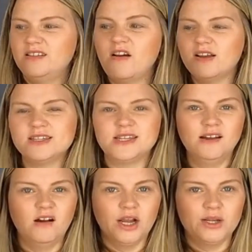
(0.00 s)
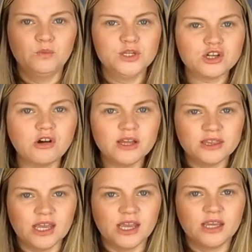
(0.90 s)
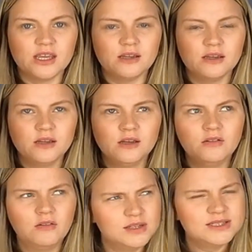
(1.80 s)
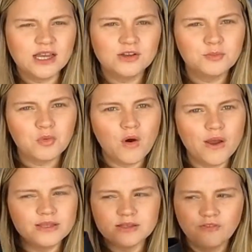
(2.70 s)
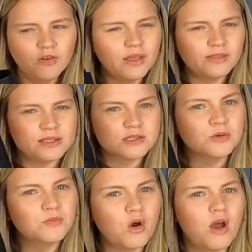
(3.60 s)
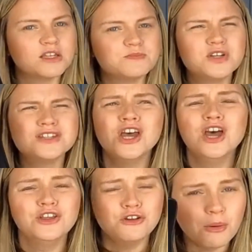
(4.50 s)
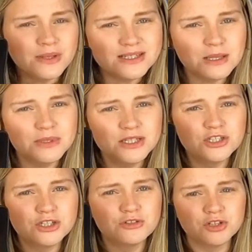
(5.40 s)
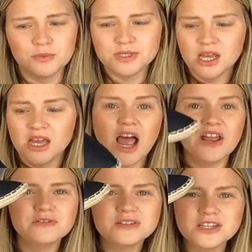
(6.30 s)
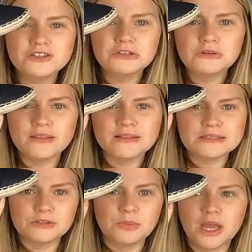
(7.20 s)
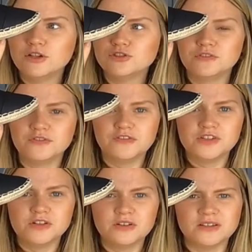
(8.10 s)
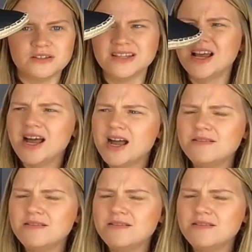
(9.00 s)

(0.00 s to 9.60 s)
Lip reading: $37.99, which I think, is that a good price? I feel like that's a good price, because you go into some of these shoe shops and you'll see a shoe like this and it'll be $150.